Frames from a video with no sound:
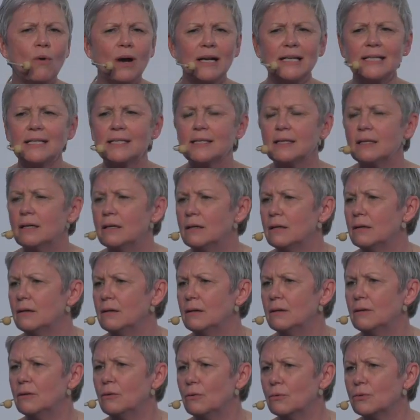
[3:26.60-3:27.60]
quite
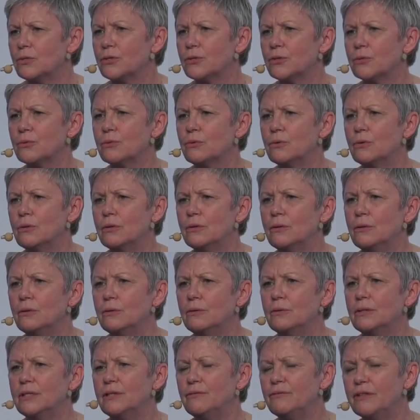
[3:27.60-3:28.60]
uh, also
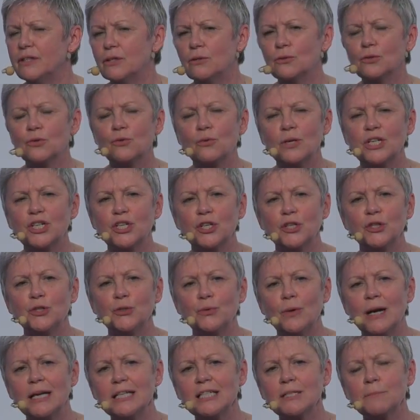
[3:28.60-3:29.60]
a difficult question
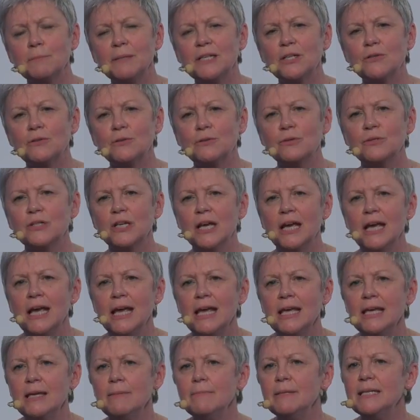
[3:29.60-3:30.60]
to ask because
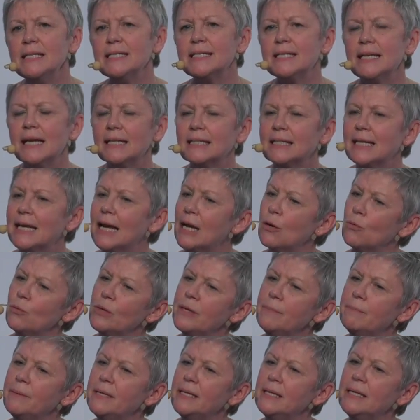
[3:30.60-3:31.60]
it means that can
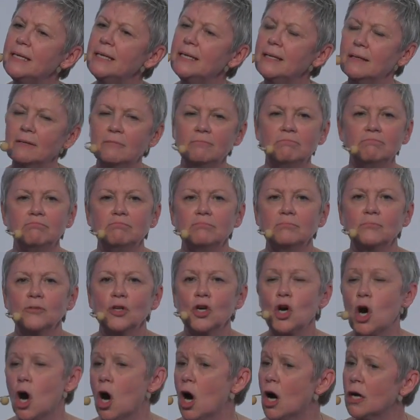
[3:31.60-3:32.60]
we be
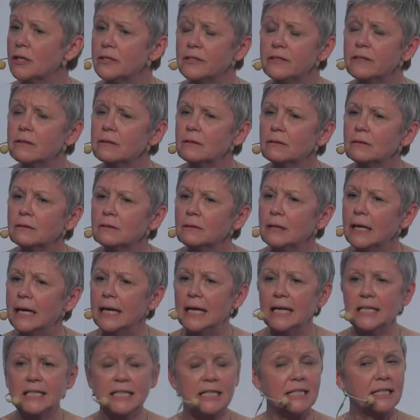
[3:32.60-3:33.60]
gods
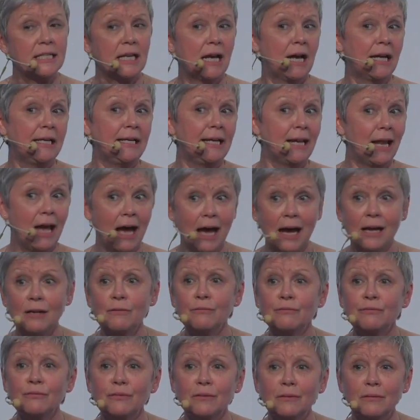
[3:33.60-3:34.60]
and design
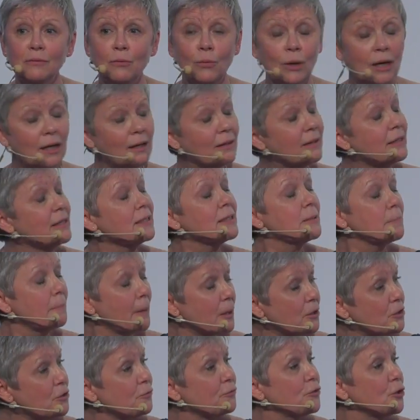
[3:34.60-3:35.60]
life? Well, that's
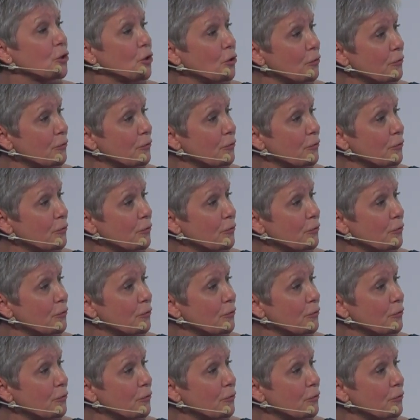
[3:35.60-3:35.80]
part of the